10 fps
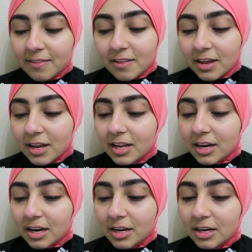
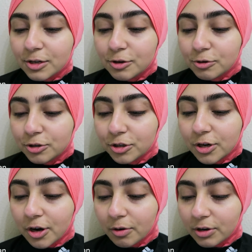then you
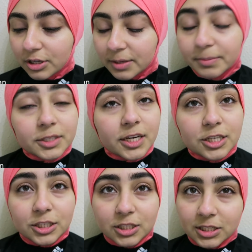should notice some
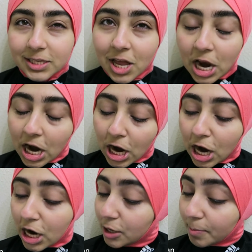changes
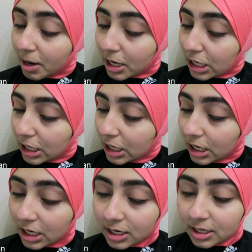in your body
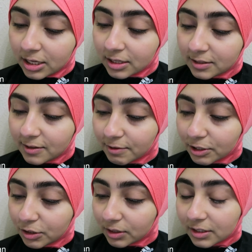
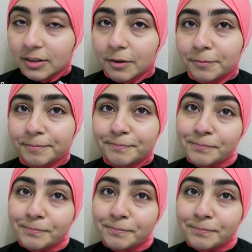eventually, so